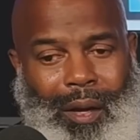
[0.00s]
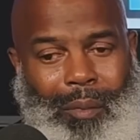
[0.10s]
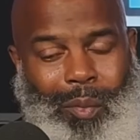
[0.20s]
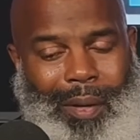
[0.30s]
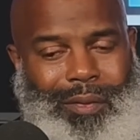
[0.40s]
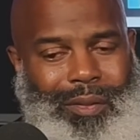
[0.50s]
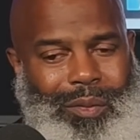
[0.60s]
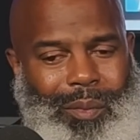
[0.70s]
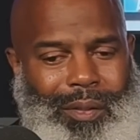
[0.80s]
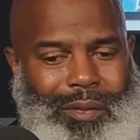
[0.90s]
with my
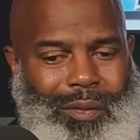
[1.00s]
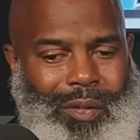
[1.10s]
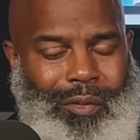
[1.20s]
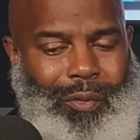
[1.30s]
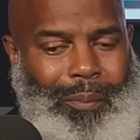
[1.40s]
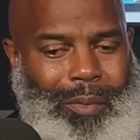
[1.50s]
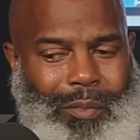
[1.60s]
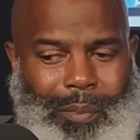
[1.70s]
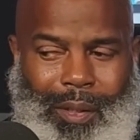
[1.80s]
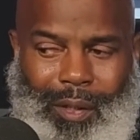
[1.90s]
situation, from
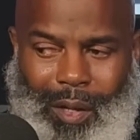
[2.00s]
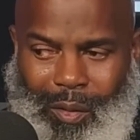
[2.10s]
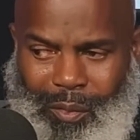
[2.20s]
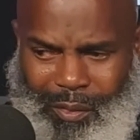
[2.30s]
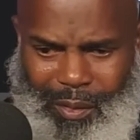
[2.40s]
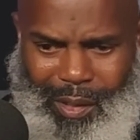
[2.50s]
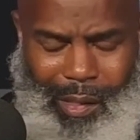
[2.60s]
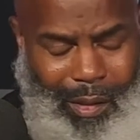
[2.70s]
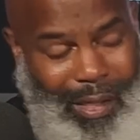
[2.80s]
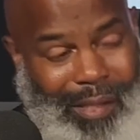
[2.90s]
just being gone,
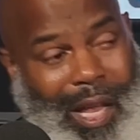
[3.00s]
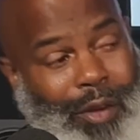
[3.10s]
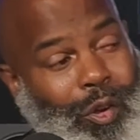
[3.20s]
because that's